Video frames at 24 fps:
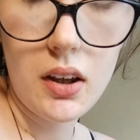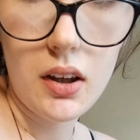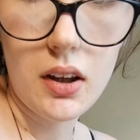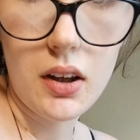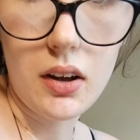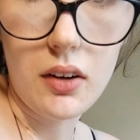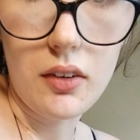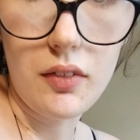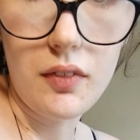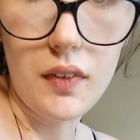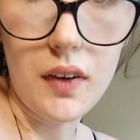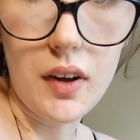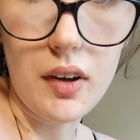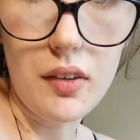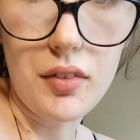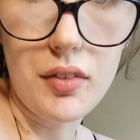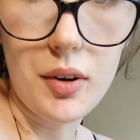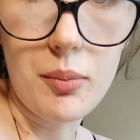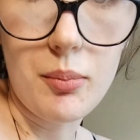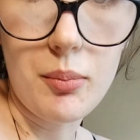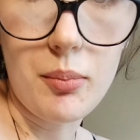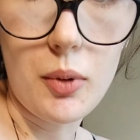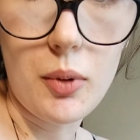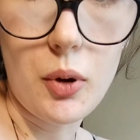a favourite
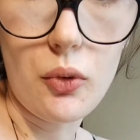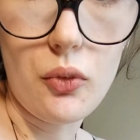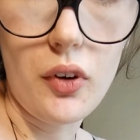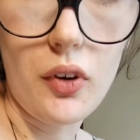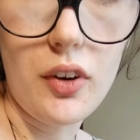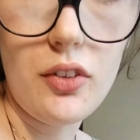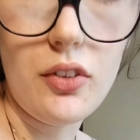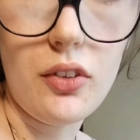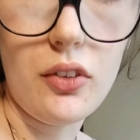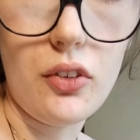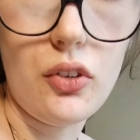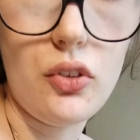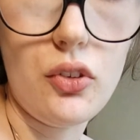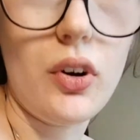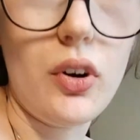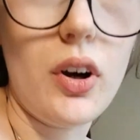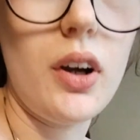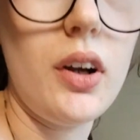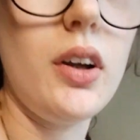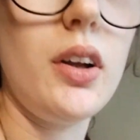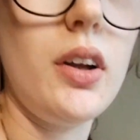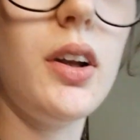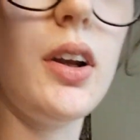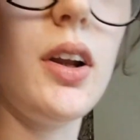more recent
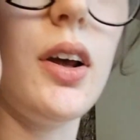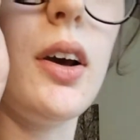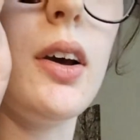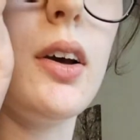dragon?